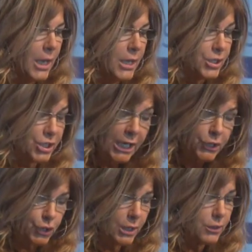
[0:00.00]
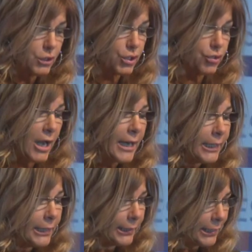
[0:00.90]
6,
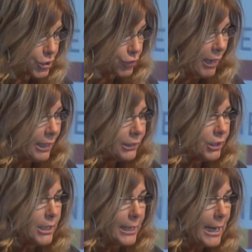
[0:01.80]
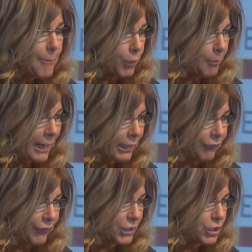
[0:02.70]
strengthening labor market
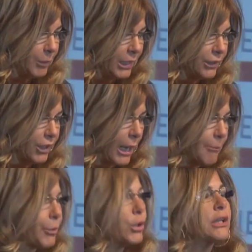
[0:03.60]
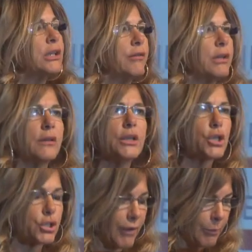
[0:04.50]
flexibility and productivity. This
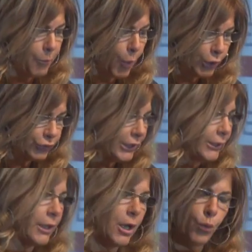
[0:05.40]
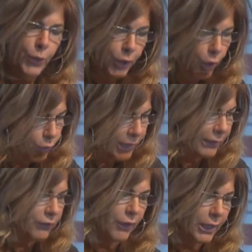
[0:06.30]
is very important. We know that
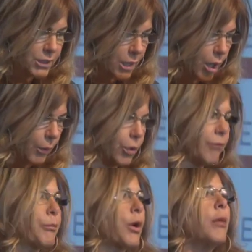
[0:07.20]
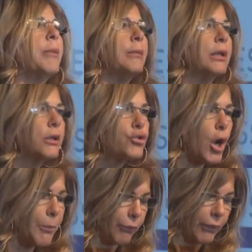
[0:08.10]
there is a lot of problem in
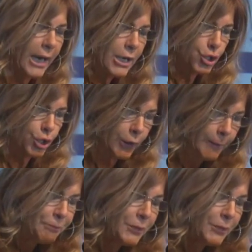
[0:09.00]
job creation.